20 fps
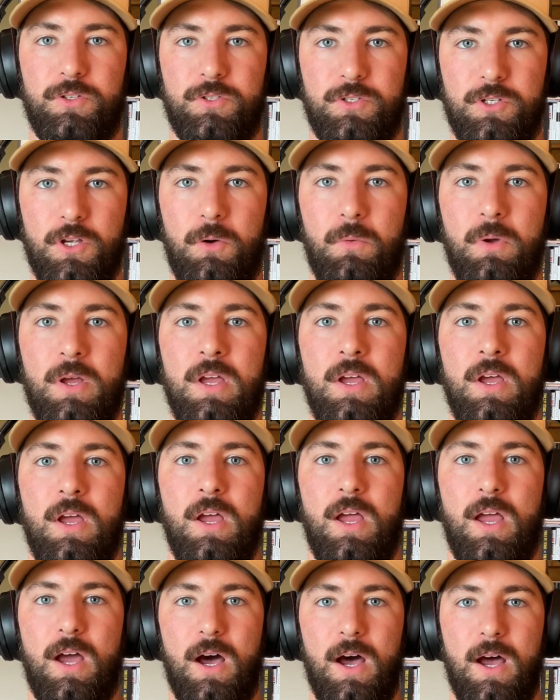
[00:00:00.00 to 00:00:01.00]
So
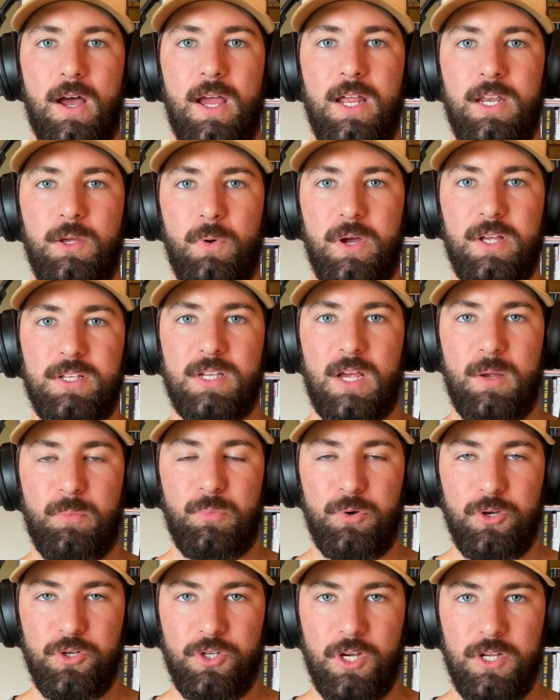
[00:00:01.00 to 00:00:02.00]
anyways, I
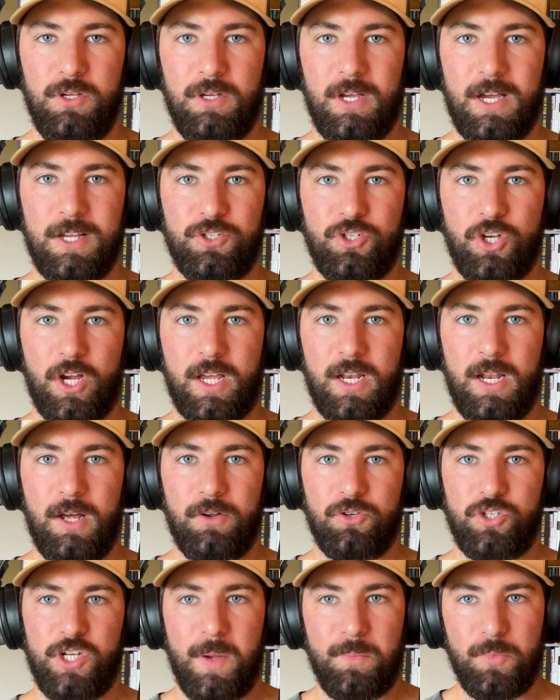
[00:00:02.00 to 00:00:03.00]
appreciate you guys checking
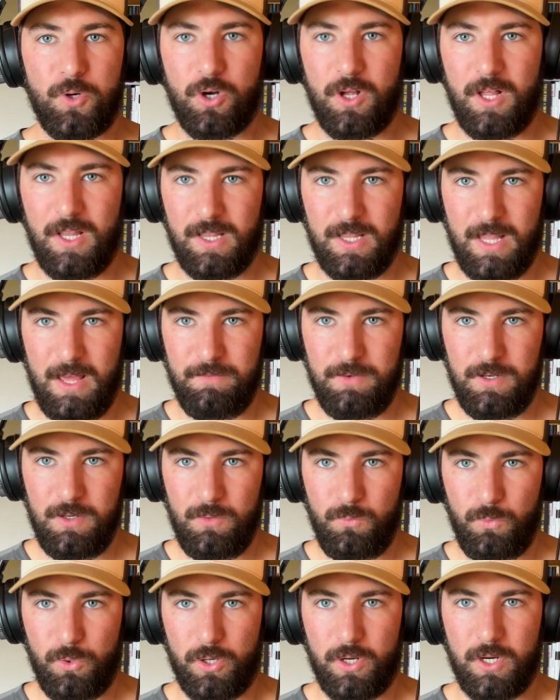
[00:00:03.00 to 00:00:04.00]
out chapter
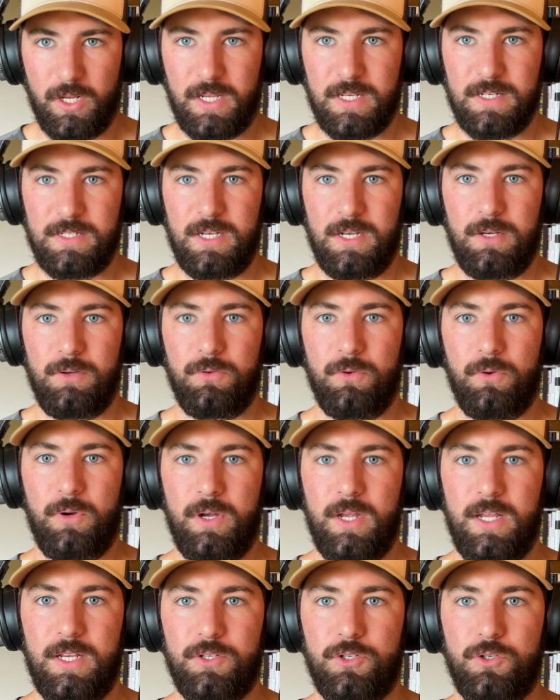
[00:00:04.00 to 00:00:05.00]
11. We're going to continue
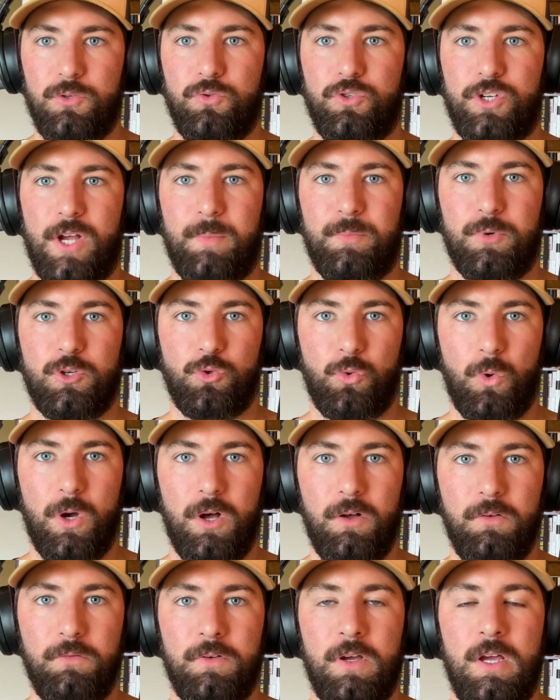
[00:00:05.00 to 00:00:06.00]
into chapter
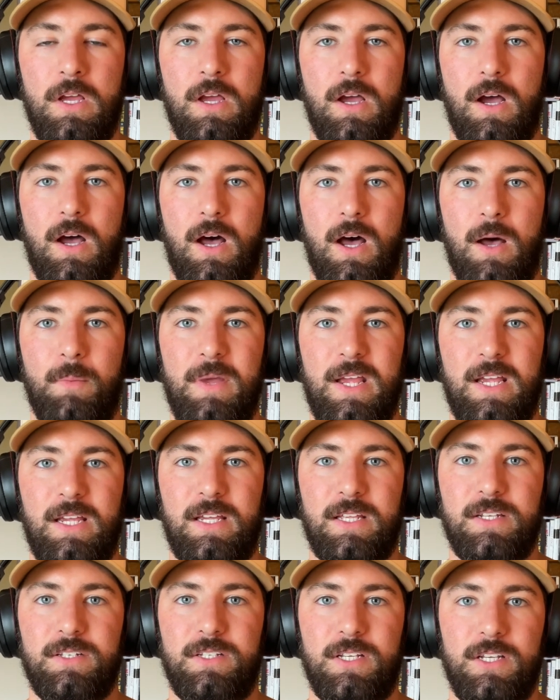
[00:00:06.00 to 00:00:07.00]
12 and
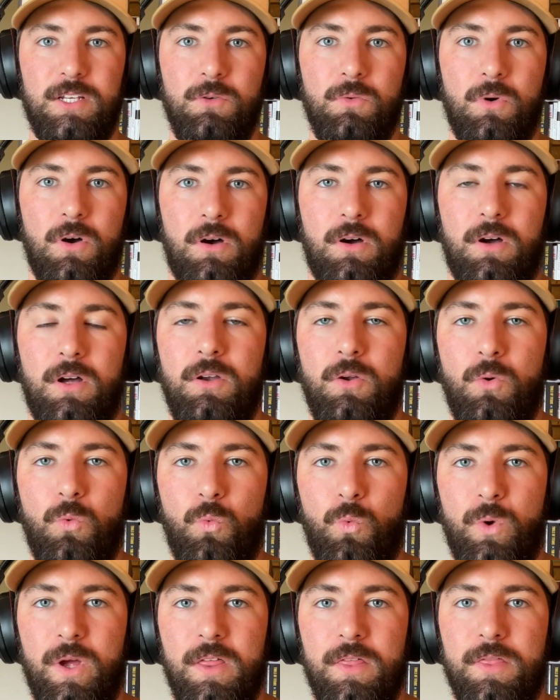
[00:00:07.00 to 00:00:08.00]
continue on
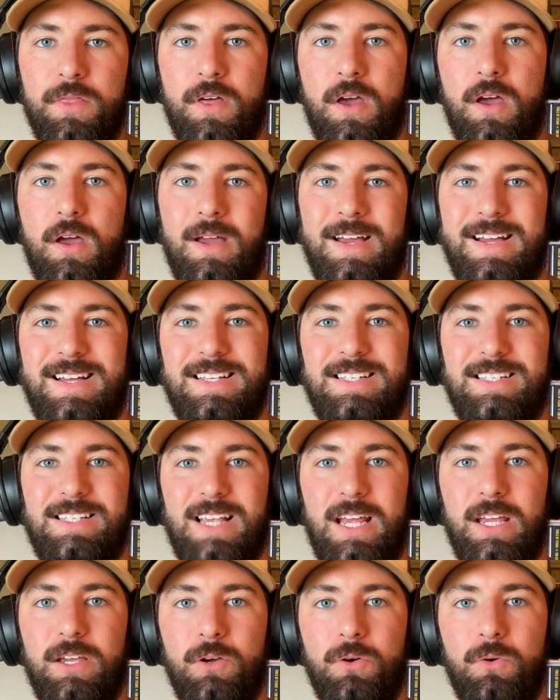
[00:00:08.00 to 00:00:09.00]
with
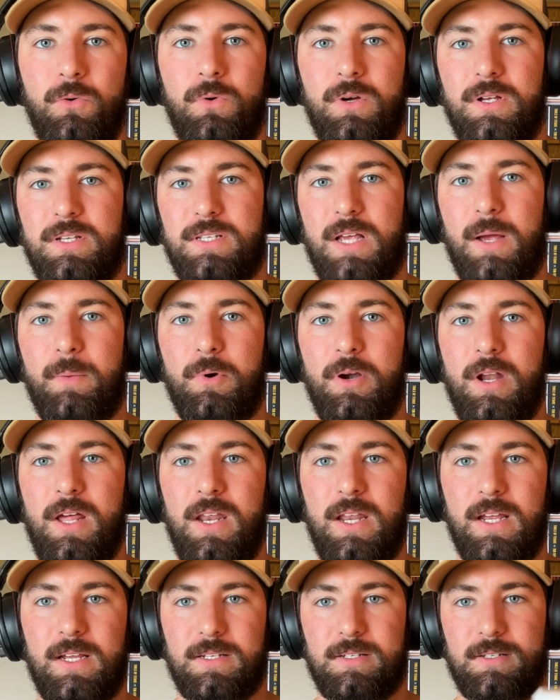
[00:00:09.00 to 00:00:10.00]

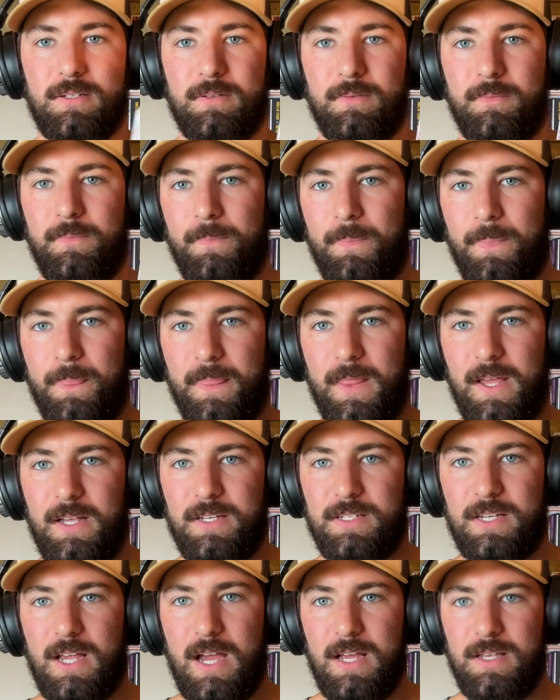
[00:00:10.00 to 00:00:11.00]
Psycho-Cybernetics.
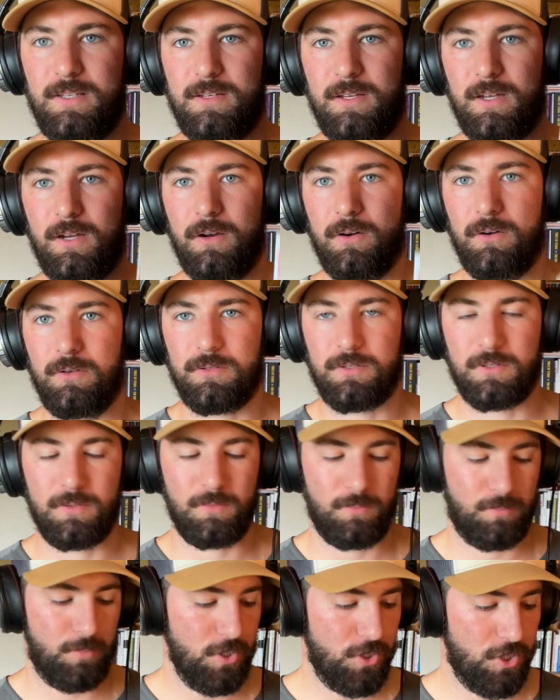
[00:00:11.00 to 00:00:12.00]
Thanks, guys and girls.
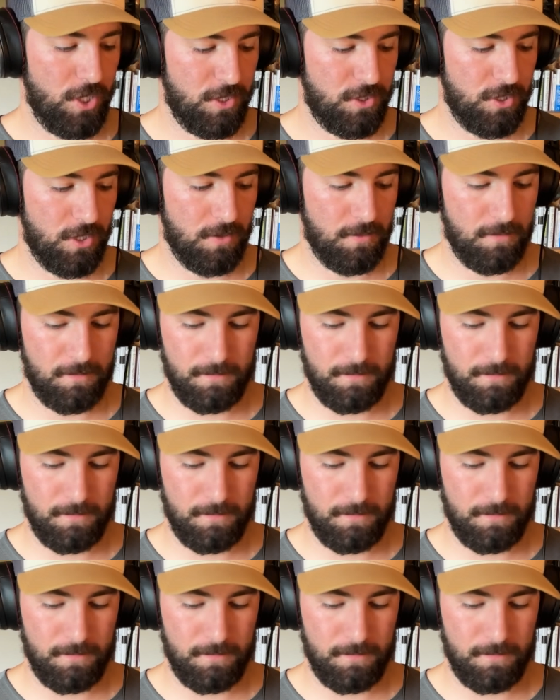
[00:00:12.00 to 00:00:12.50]
Appreciate you.